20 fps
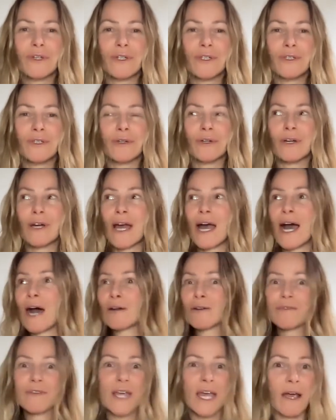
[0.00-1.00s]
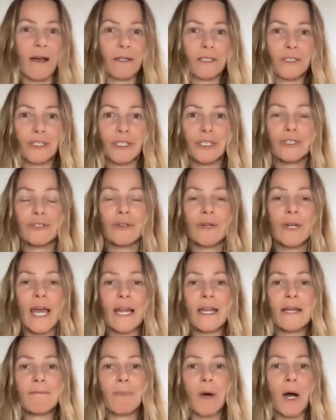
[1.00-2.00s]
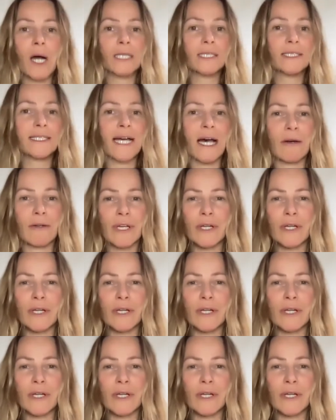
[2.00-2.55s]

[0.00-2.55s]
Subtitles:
you're out of character, you're getting bogged down,